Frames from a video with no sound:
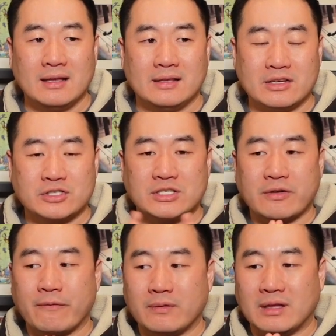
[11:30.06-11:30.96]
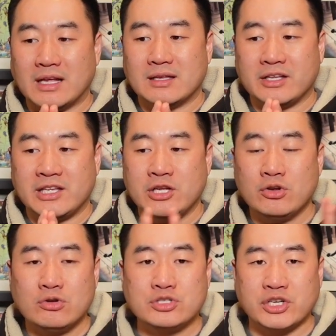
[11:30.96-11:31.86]
There's such a
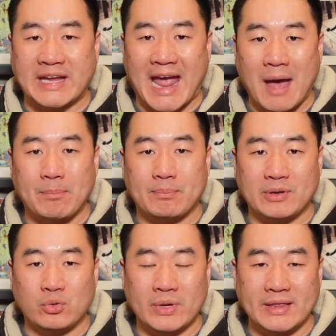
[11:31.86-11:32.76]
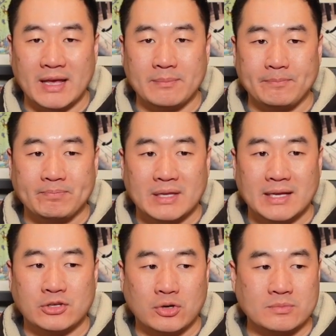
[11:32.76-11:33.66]
huge gap between them
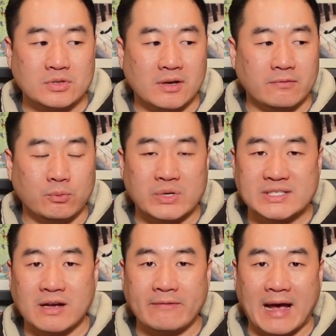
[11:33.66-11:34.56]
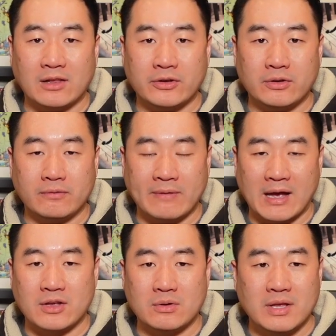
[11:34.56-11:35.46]
in terms of resale
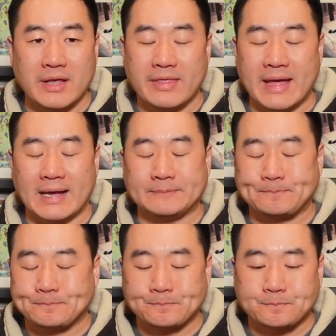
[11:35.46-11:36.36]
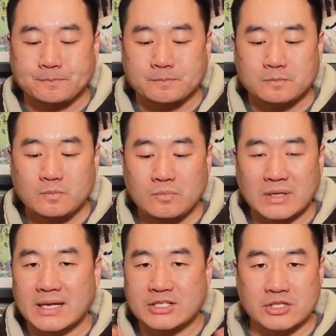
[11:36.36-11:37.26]
value that
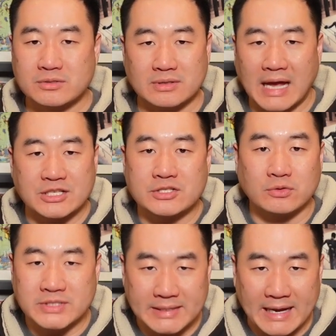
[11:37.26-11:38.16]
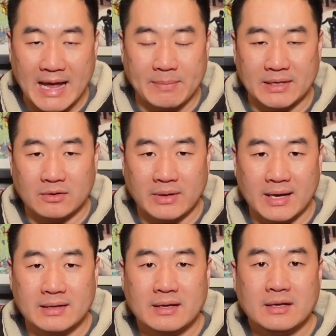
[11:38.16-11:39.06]
I just don't see that happening,
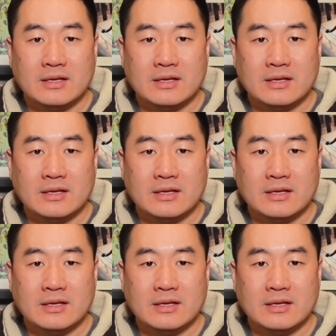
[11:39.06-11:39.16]
okay?